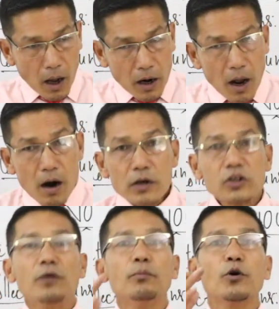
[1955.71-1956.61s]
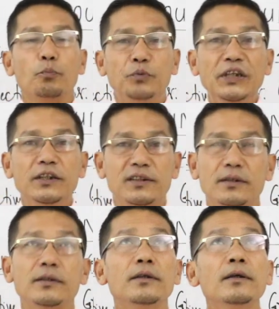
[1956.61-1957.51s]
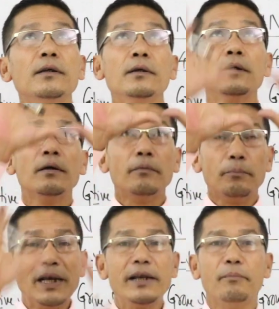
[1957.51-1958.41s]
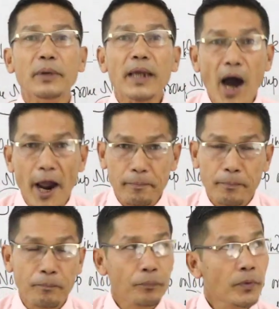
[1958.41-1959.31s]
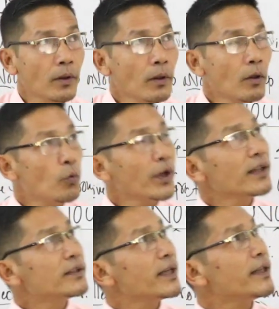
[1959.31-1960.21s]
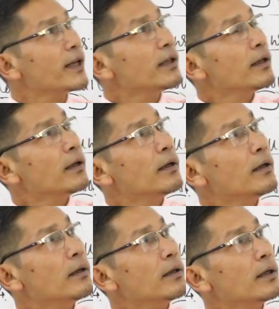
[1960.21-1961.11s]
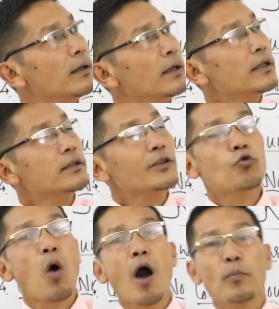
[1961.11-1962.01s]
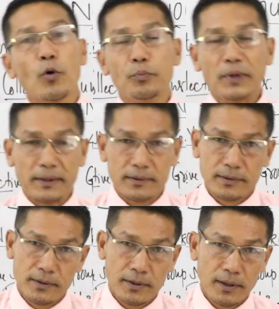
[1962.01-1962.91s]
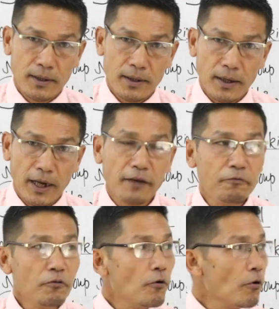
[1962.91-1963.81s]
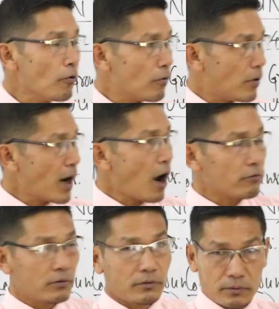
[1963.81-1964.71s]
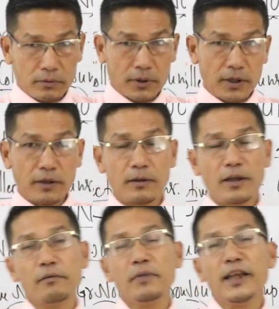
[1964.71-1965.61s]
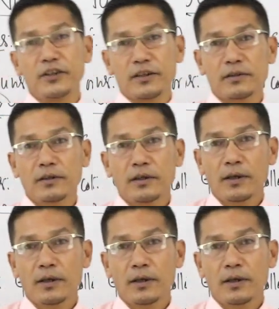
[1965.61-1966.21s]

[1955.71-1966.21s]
a large number of bees build a beehive we can say that it is a swarm of bees. And if you go around in the villages,